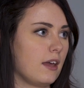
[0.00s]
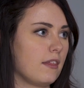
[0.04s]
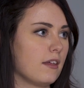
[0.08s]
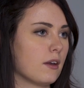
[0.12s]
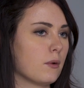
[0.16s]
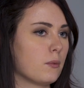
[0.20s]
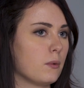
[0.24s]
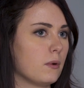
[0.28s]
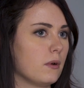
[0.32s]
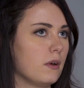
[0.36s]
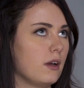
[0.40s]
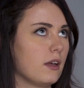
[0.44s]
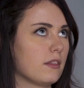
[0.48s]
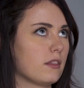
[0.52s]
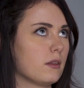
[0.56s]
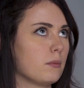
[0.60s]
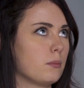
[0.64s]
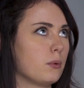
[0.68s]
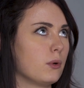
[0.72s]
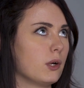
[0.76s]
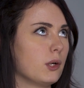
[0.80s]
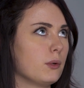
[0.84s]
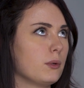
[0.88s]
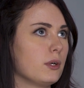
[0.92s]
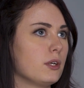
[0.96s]
i think at the
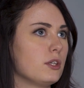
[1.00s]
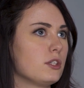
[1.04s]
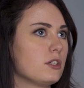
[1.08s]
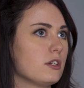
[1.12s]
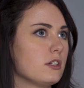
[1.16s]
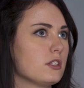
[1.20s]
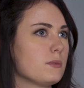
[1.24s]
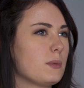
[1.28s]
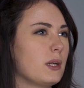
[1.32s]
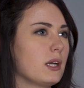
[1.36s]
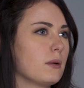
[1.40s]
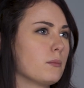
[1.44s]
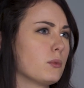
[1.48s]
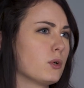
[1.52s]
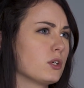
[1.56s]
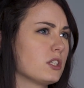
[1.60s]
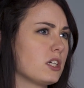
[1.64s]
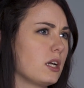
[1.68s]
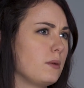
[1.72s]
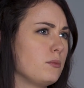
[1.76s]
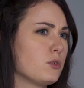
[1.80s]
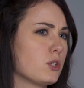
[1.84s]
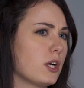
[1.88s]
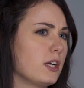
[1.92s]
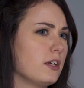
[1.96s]
point where you start spending more
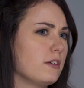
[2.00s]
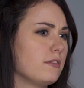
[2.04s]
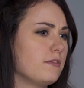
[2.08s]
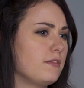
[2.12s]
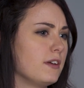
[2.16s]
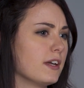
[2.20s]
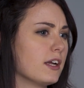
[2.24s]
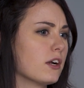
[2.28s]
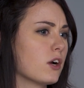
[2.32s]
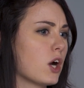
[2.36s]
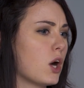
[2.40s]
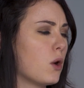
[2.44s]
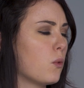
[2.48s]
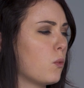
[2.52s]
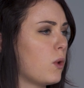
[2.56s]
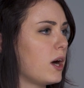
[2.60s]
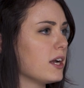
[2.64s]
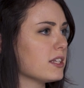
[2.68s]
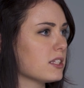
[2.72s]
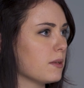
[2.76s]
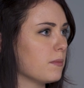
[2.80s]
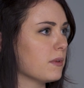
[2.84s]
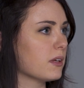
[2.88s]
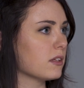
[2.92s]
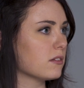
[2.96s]
time trying to figure out
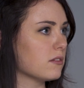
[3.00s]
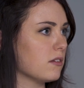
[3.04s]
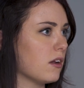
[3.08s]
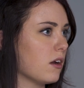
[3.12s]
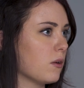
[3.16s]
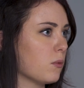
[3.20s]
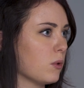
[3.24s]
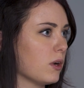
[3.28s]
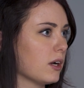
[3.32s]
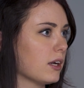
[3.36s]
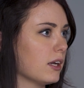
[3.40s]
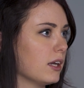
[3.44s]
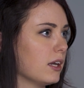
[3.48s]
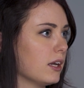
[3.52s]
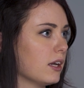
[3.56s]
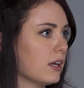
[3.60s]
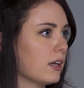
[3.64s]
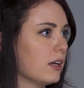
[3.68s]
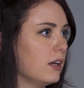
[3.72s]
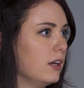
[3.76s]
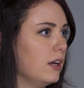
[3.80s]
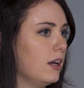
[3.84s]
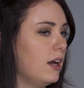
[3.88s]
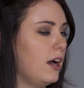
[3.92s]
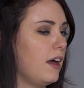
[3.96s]
why something's not working